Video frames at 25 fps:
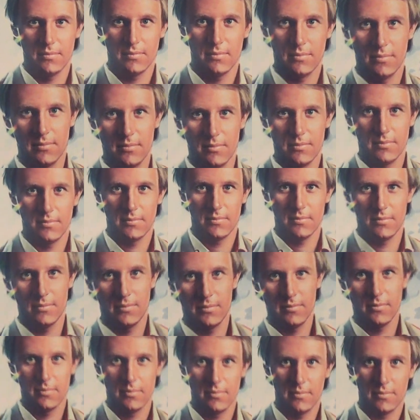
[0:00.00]
I'm not gonna
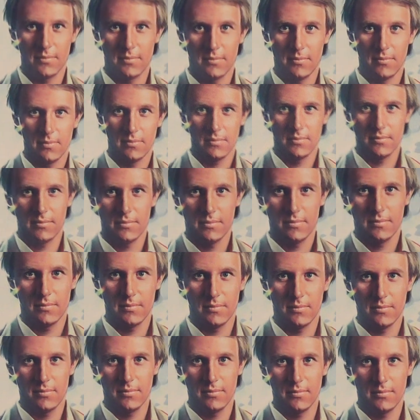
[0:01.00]
bother buying like another one
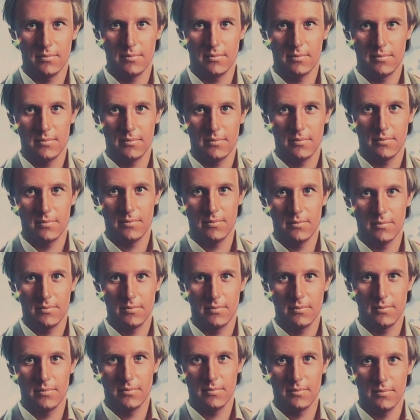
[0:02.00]
just to get a perfect
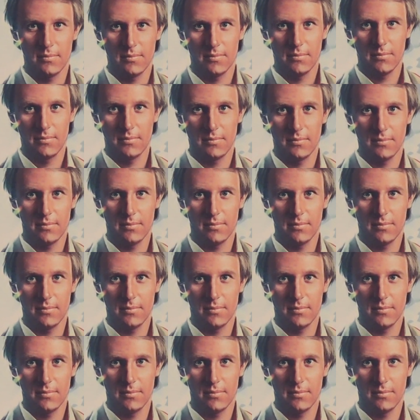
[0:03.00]
slipcover.